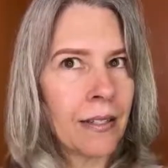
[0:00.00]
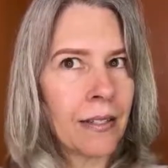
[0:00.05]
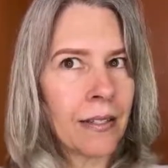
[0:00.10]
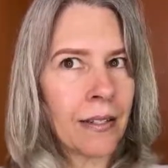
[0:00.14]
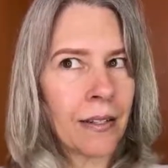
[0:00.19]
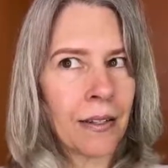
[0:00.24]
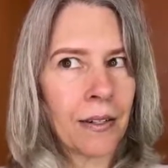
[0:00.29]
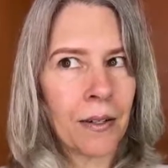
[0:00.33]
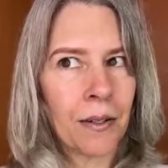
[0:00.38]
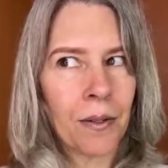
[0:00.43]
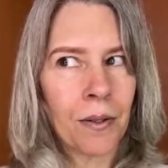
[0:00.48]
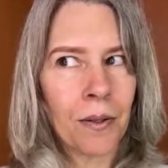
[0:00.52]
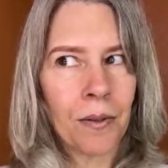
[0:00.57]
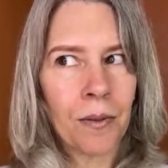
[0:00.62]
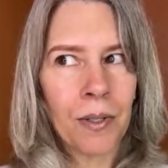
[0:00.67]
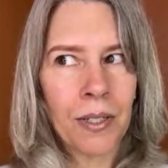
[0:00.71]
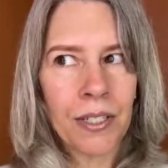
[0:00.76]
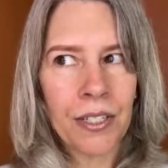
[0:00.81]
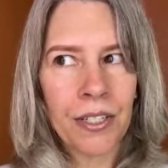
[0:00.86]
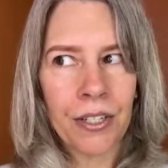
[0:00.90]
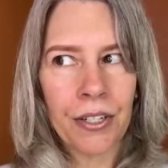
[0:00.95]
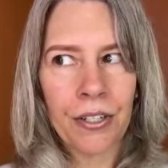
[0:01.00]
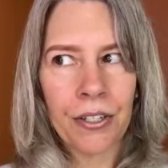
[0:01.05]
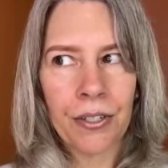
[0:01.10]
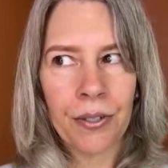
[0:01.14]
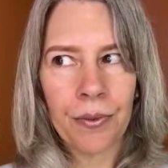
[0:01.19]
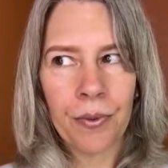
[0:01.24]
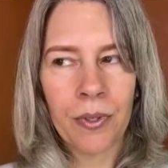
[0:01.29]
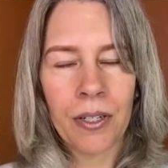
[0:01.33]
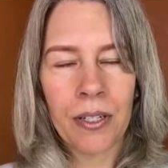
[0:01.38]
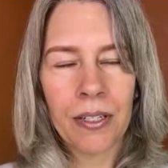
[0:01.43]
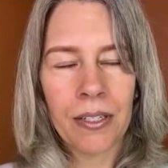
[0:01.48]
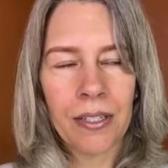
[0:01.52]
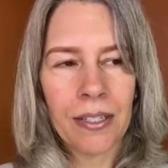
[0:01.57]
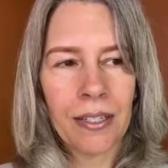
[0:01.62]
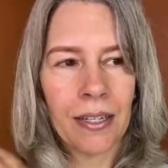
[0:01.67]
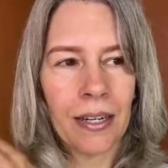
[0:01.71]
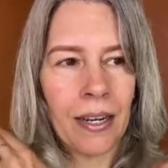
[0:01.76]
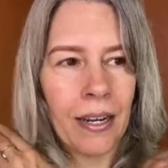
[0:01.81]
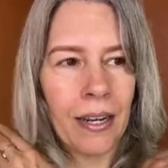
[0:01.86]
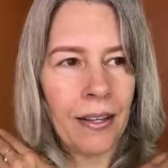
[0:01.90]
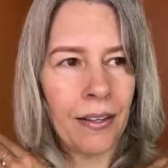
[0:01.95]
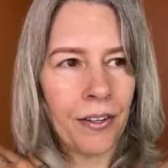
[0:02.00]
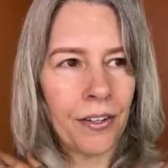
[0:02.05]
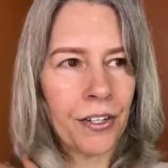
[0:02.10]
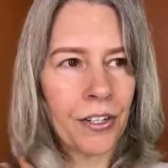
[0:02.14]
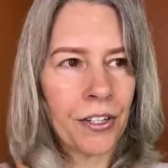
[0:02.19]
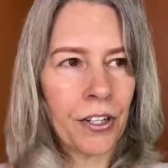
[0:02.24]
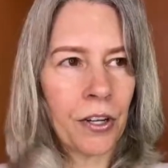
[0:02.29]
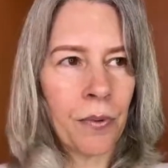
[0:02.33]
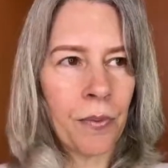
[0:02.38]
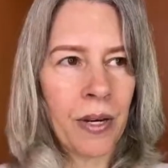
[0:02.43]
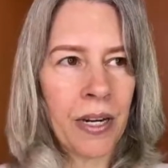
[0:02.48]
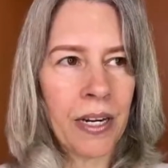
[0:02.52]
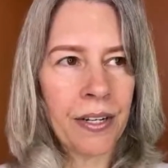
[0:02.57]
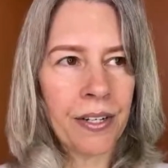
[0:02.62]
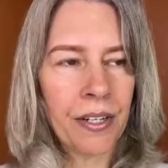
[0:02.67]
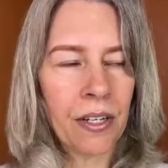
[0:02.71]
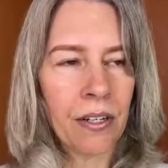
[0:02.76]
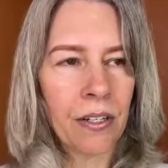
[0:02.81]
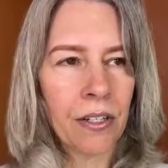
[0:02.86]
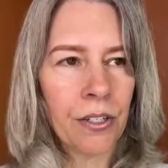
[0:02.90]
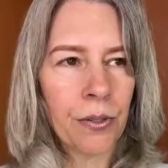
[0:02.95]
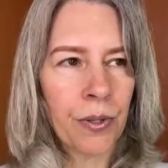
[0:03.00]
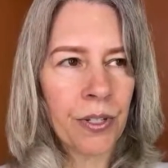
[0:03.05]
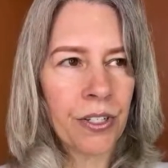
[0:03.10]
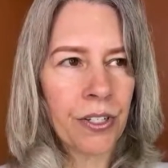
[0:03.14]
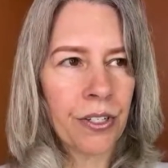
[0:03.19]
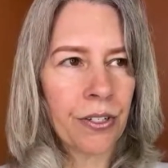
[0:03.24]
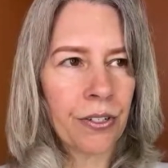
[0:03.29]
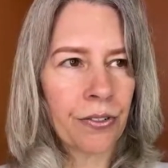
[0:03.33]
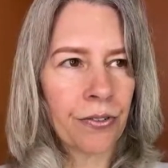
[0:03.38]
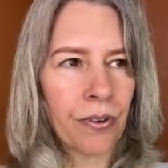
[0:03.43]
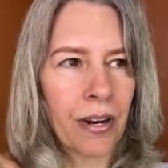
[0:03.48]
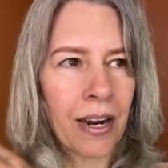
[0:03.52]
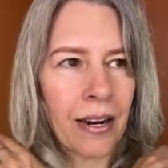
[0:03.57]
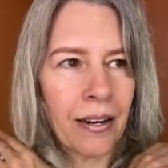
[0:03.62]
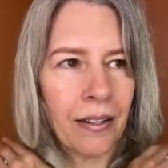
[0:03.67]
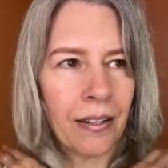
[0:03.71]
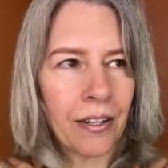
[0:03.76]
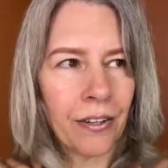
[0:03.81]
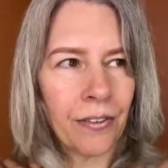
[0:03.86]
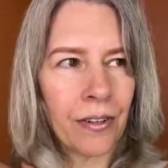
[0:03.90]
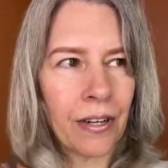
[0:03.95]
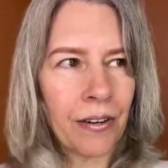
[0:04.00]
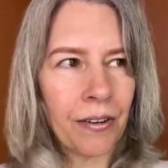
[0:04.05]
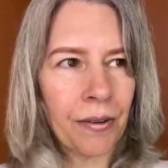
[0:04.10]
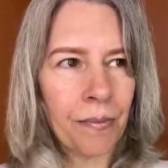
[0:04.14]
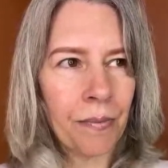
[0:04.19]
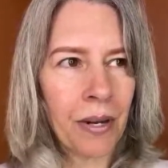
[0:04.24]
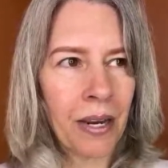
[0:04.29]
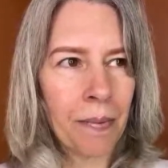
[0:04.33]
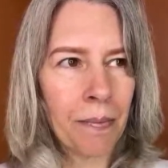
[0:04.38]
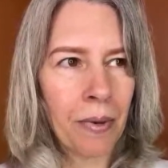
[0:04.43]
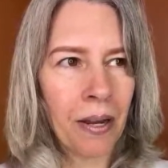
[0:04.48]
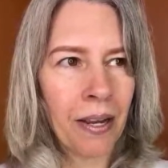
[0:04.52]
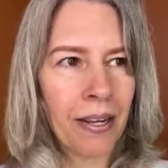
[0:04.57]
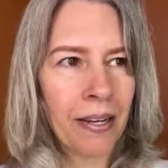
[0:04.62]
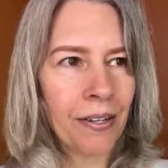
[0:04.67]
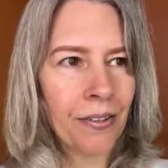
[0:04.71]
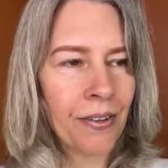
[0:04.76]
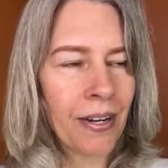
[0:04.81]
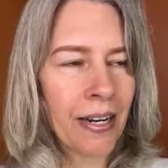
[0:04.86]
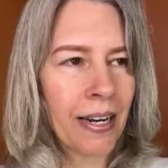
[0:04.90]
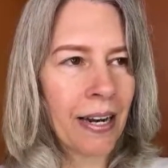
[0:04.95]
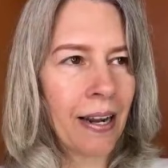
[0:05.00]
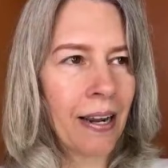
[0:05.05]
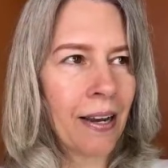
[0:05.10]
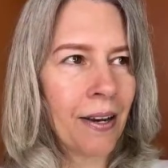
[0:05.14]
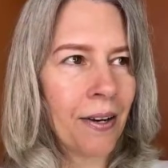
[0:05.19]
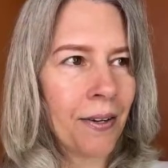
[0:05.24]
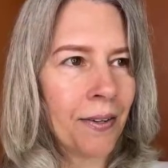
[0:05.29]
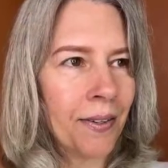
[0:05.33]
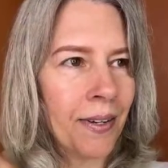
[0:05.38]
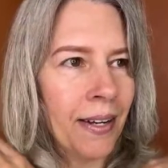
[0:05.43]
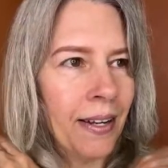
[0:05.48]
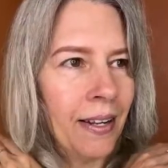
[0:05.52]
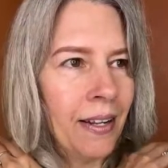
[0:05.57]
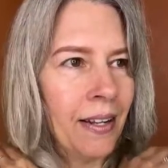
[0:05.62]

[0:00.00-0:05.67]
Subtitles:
So what's a good one today? There's so many tongue twisters rattling around in my mind right now.